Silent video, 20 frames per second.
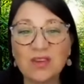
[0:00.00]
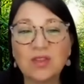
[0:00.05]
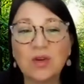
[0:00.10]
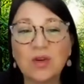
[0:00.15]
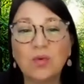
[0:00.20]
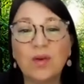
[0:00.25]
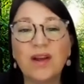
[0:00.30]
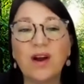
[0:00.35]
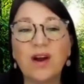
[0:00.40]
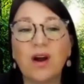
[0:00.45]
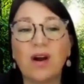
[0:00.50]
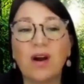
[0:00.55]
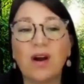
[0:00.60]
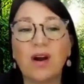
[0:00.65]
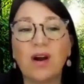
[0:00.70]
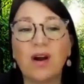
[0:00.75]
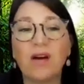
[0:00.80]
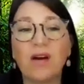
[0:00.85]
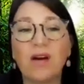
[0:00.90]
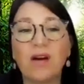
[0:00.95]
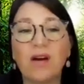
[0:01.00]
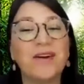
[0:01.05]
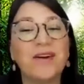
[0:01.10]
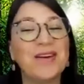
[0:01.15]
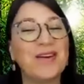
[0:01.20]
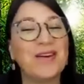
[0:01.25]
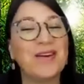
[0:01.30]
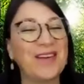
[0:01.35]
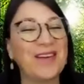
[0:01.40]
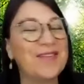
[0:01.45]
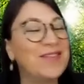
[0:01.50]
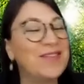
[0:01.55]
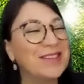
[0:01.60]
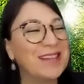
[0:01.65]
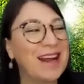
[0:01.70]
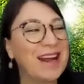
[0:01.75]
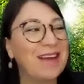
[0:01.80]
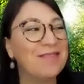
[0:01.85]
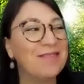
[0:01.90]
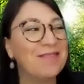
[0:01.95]
So we are very, very grateful,
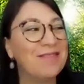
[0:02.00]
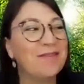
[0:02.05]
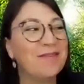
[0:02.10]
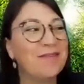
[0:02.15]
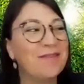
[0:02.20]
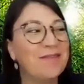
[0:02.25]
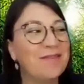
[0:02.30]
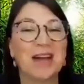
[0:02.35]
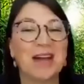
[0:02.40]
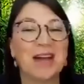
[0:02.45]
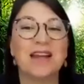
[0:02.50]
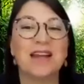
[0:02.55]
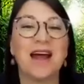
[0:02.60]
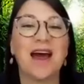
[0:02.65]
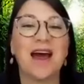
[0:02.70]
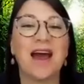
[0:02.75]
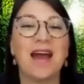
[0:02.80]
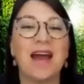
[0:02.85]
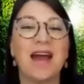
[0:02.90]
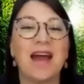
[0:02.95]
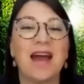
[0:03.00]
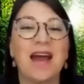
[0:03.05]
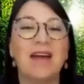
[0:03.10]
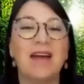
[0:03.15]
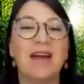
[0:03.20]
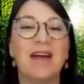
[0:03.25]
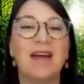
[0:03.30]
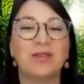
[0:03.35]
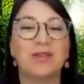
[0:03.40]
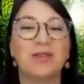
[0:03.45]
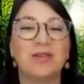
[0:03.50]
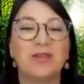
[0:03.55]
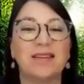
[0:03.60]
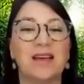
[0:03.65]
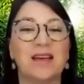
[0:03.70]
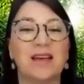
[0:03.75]
Stan, for your time today and for joining us.